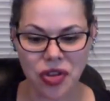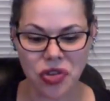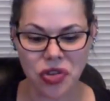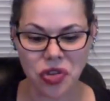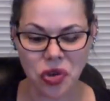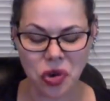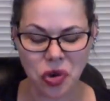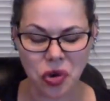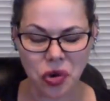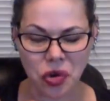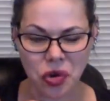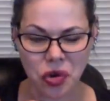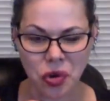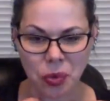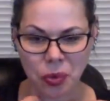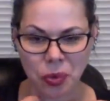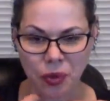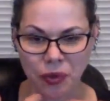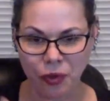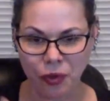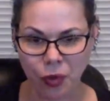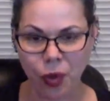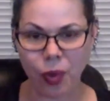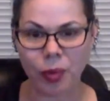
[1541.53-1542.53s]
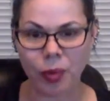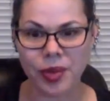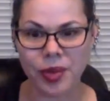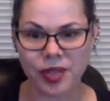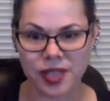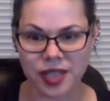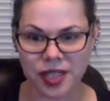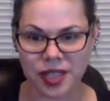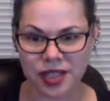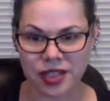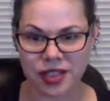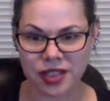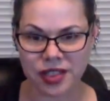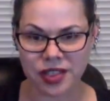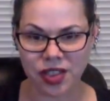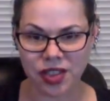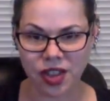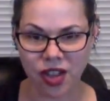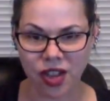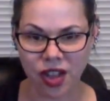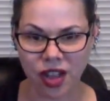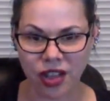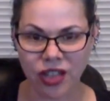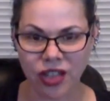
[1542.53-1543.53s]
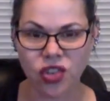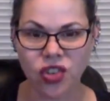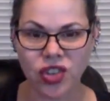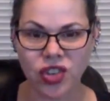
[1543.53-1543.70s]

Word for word: your your performance in the song.